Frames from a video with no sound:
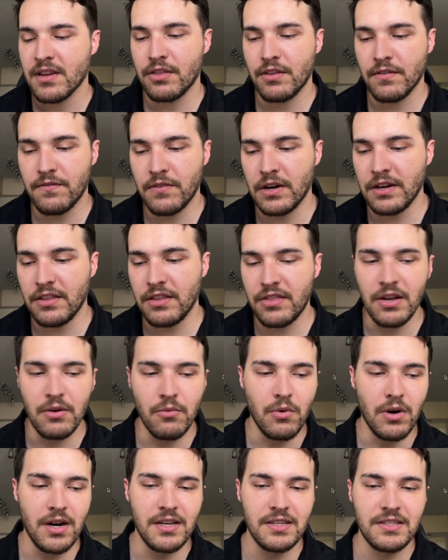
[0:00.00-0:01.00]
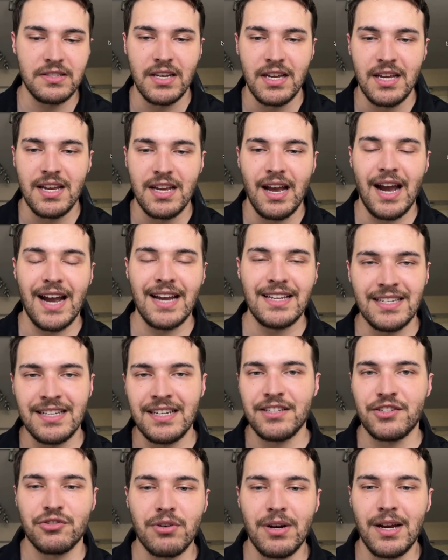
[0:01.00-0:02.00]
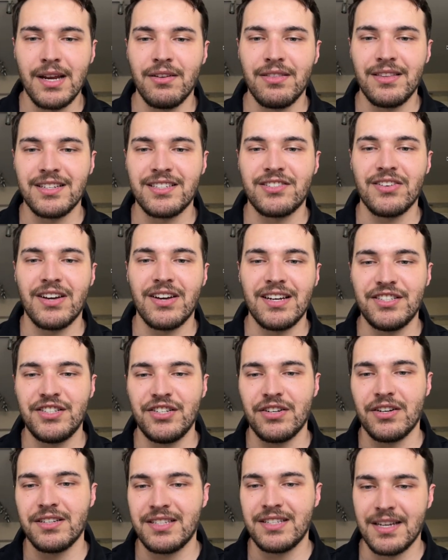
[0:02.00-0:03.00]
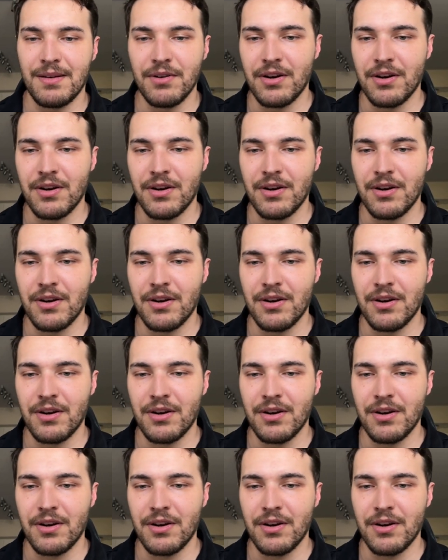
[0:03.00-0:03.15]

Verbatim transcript: The funny thing was, I didn't try out the strategy on